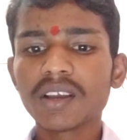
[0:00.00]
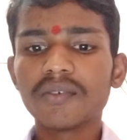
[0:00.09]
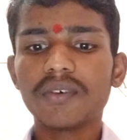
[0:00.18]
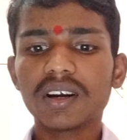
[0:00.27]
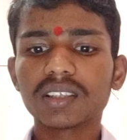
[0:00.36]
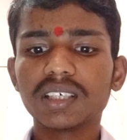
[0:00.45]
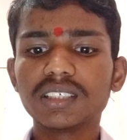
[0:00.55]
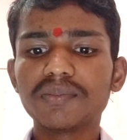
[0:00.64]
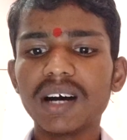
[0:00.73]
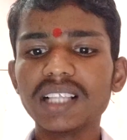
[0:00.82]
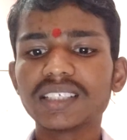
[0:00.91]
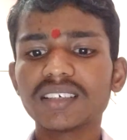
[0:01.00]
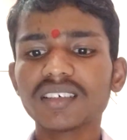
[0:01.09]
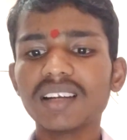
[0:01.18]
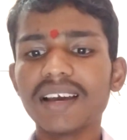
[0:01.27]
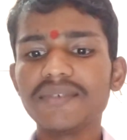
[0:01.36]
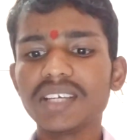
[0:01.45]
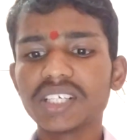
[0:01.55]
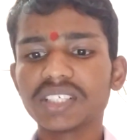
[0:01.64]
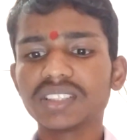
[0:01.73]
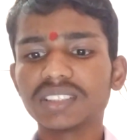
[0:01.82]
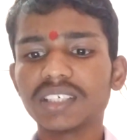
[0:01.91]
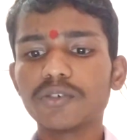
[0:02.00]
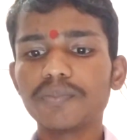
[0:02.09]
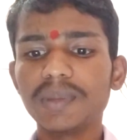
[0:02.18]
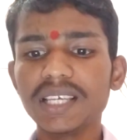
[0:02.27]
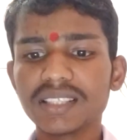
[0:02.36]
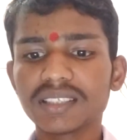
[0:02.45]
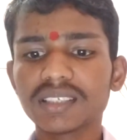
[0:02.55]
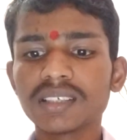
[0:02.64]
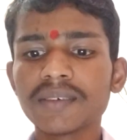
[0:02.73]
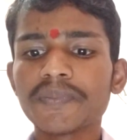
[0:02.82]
For the small general aviation aeroplanes